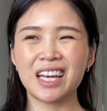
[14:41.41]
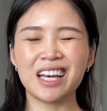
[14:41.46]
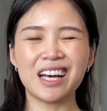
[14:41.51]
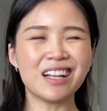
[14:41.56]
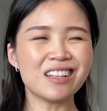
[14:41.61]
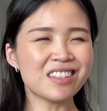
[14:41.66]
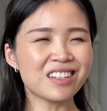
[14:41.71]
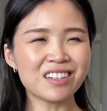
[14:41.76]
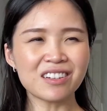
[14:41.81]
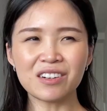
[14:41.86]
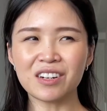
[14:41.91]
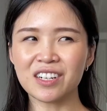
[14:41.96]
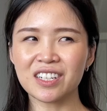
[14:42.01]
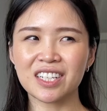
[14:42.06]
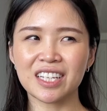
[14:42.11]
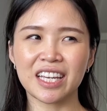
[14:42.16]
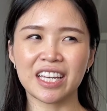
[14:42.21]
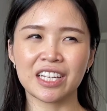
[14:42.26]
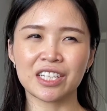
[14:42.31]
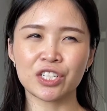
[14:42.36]
A little hard to
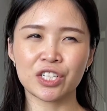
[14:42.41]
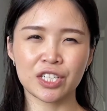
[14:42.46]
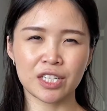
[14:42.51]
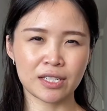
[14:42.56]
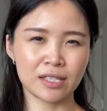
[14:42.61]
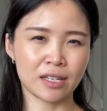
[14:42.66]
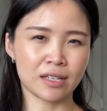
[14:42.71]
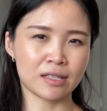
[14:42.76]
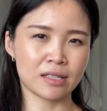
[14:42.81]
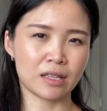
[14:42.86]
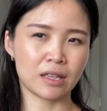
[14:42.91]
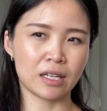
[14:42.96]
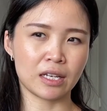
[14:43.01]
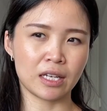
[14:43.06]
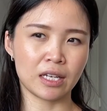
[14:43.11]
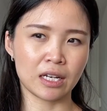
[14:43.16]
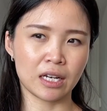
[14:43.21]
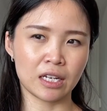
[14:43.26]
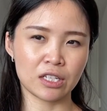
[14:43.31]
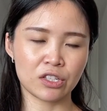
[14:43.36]
gauge just because
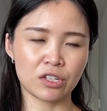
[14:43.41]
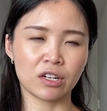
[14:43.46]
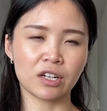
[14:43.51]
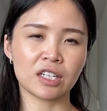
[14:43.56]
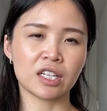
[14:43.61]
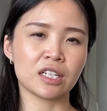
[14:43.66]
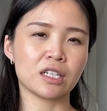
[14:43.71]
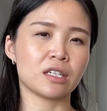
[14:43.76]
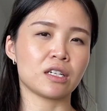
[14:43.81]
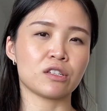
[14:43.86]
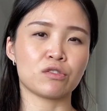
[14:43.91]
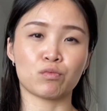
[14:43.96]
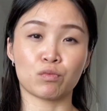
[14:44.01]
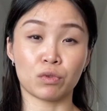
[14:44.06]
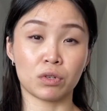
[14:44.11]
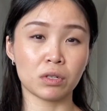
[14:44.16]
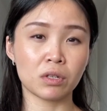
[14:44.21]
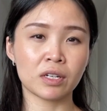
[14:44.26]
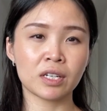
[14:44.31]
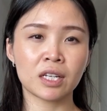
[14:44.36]
the stockinette does
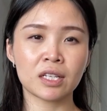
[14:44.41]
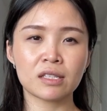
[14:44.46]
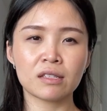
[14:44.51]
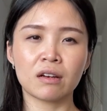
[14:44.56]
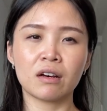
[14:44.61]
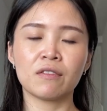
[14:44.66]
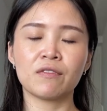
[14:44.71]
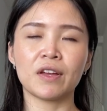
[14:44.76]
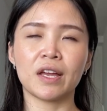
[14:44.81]
roll on itself,